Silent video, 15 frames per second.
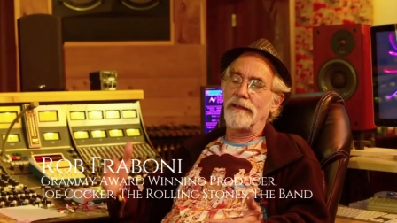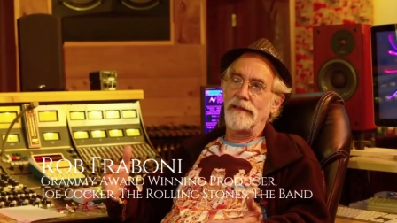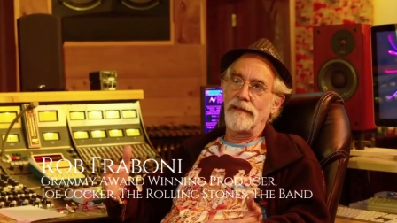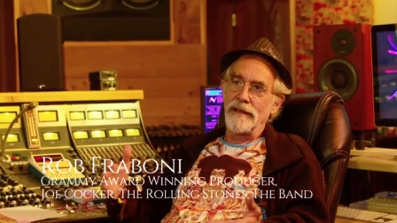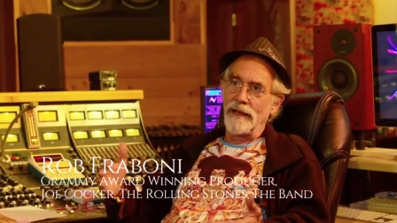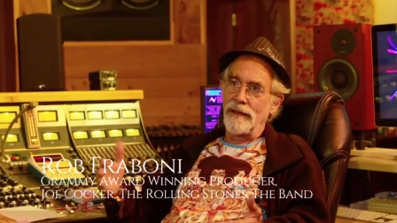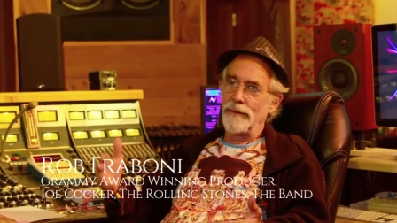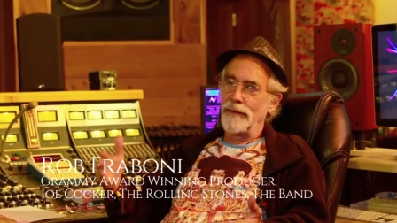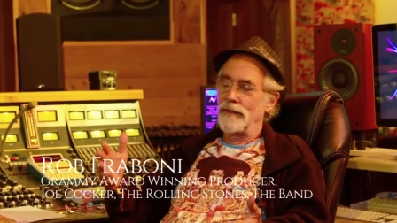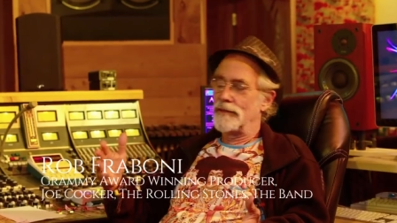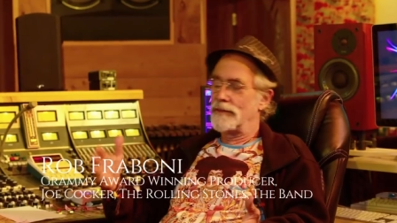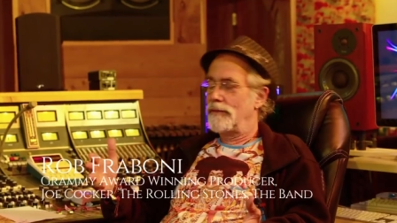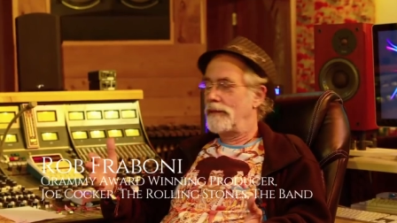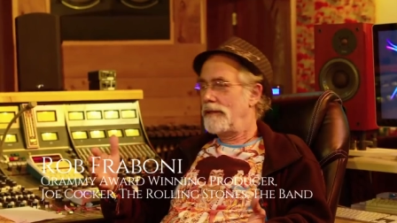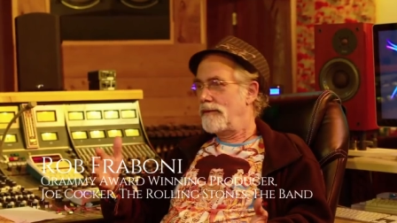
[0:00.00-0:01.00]
and the
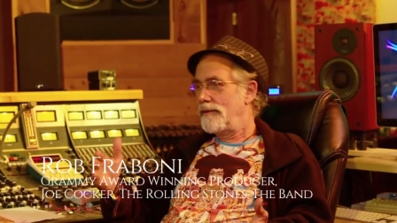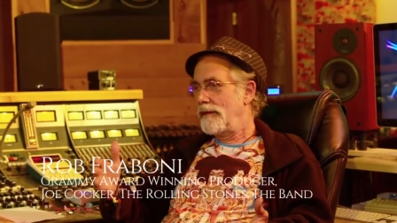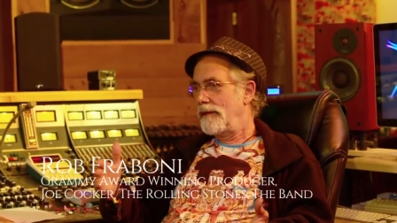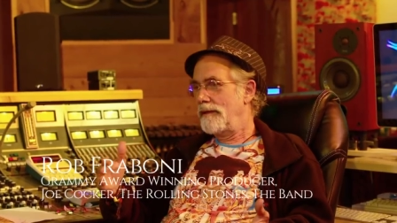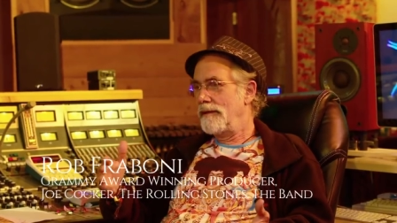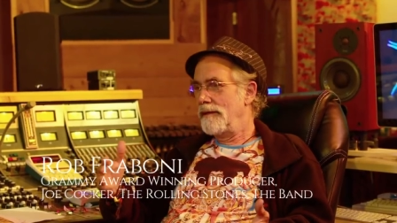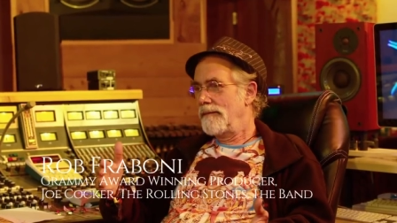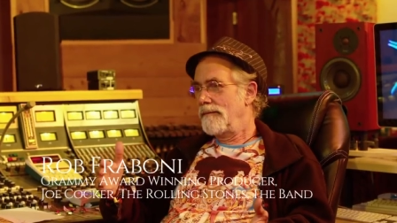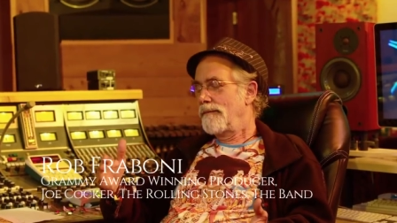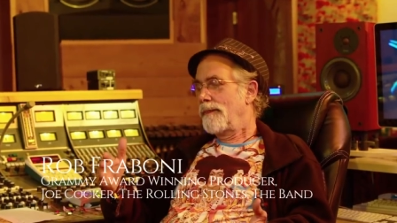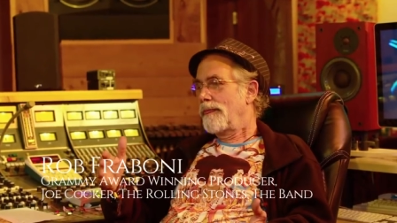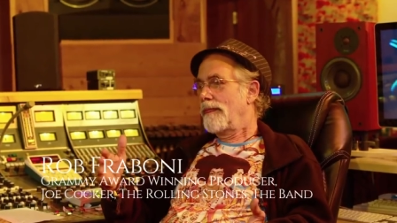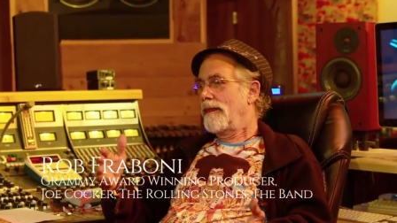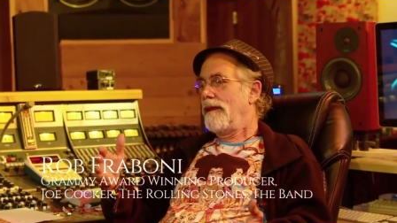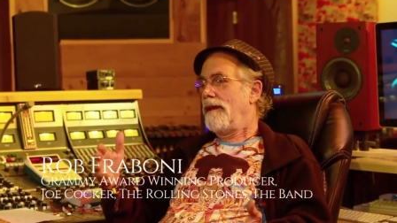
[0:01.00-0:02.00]
Dominos reunion,
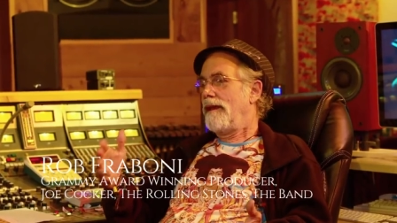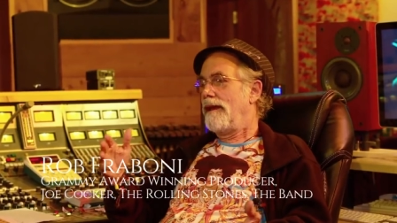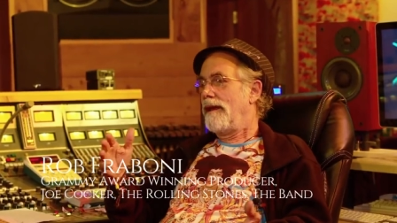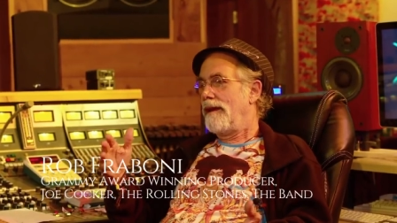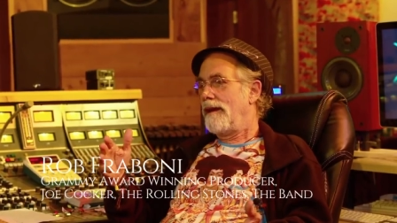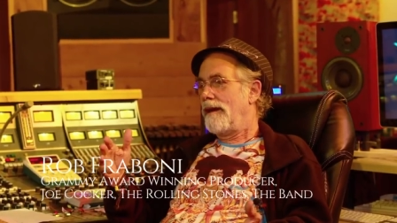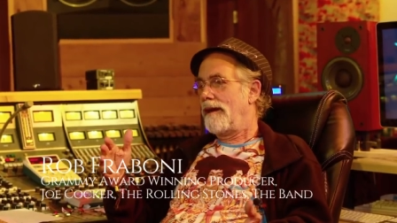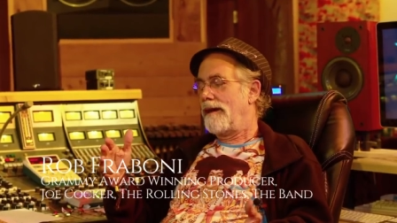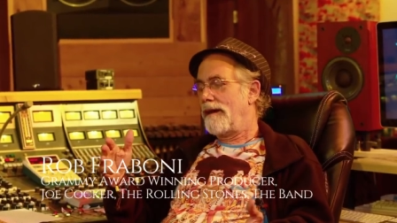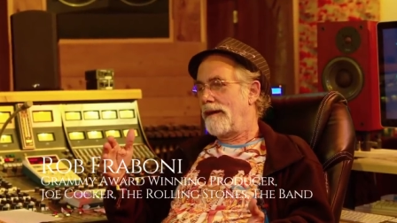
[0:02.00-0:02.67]
and